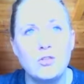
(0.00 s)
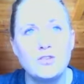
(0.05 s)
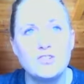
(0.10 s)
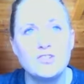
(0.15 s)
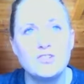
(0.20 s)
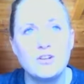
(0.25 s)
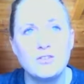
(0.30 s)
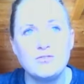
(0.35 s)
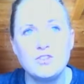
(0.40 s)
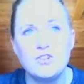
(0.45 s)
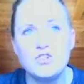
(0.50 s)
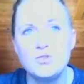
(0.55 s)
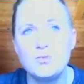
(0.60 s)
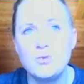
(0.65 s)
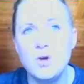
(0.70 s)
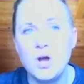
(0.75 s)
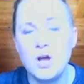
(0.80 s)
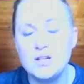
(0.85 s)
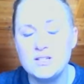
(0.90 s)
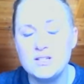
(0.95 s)
all the stuff
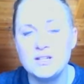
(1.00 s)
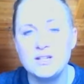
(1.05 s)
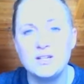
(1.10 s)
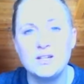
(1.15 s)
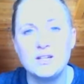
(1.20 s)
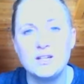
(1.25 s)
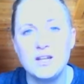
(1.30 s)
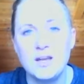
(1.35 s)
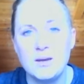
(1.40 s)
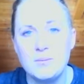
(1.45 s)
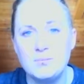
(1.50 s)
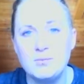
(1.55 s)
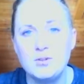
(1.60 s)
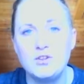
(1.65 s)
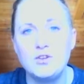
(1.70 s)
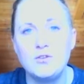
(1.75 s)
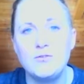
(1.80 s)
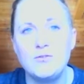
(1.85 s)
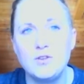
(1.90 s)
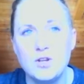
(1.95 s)
that you hunted and
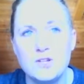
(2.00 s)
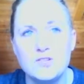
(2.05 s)
kept in your